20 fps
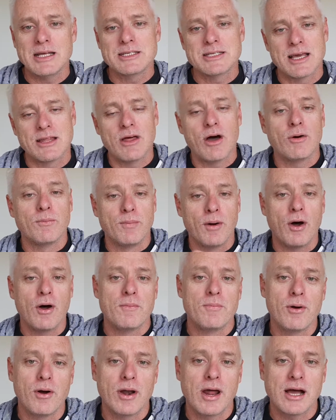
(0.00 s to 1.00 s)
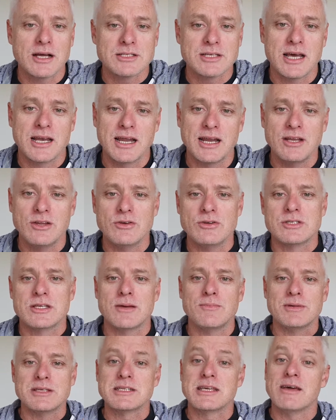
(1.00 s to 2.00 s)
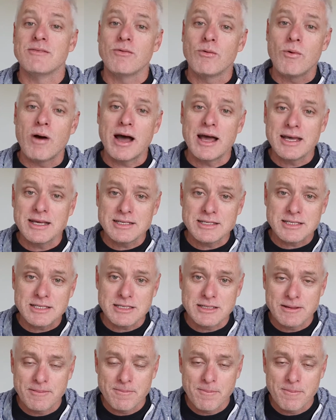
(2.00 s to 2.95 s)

so they'll buy products and then use them as giveaways.